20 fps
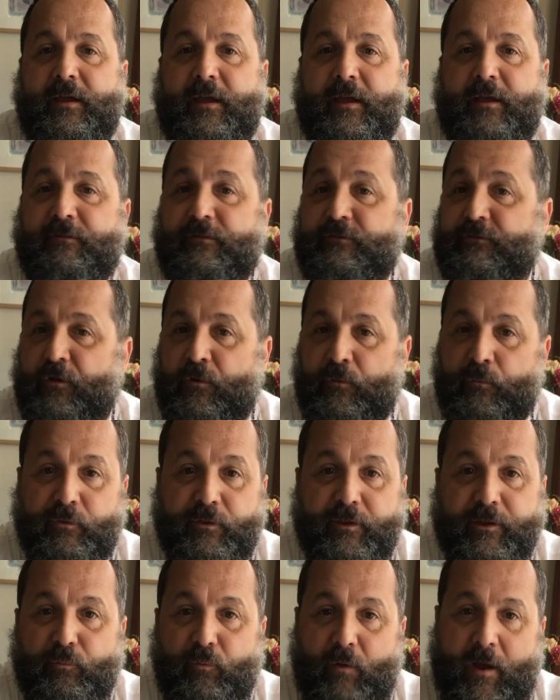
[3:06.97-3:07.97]
It's
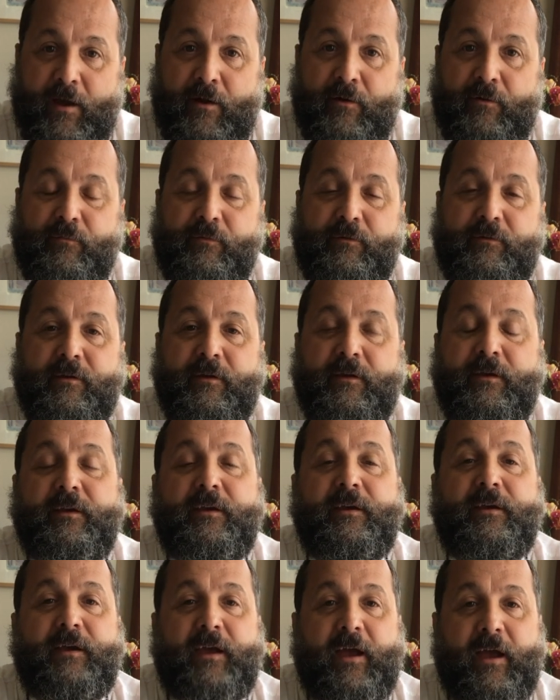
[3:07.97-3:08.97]
totally round,
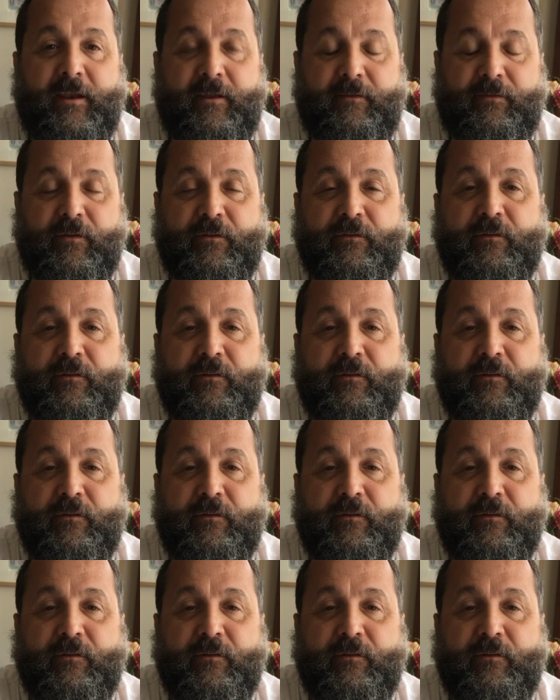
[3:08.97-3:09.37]
and at the